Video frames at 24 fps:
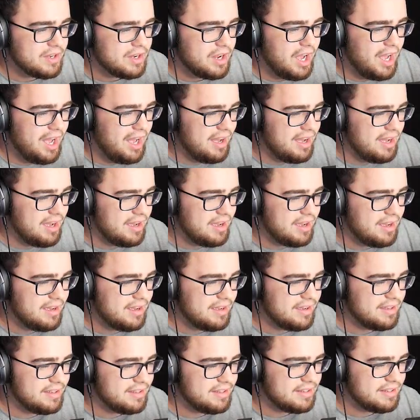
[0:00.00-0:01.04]
Huh? Yeah,
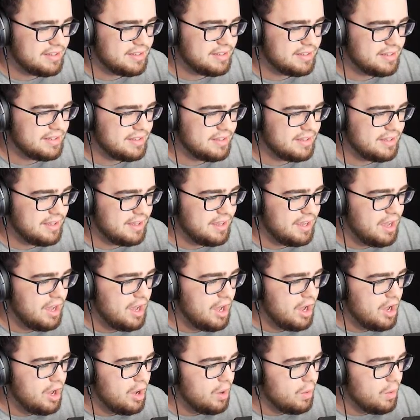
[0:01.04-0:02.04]
that's mine. Bye.